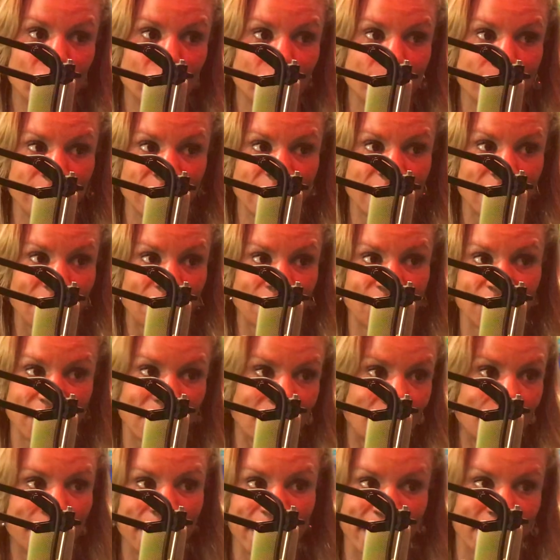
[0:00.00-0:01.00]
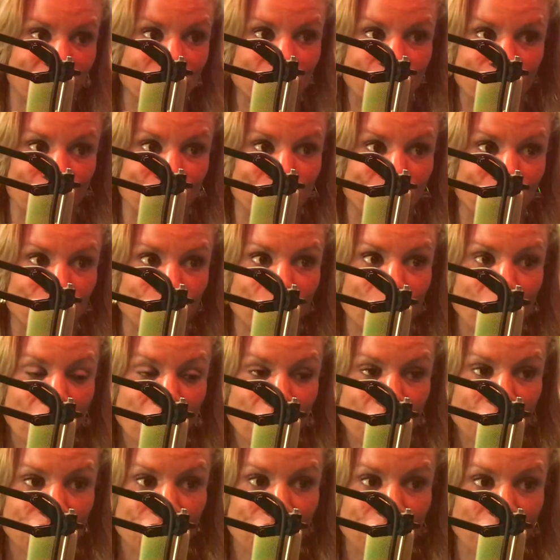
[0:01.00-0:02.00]
which means every time he enters you,
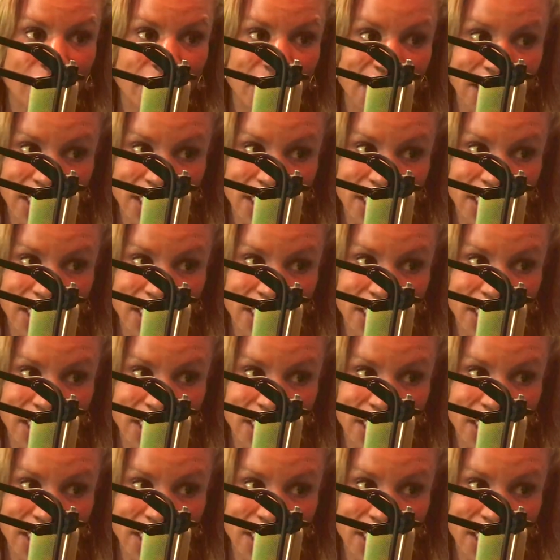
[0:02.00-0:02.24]
your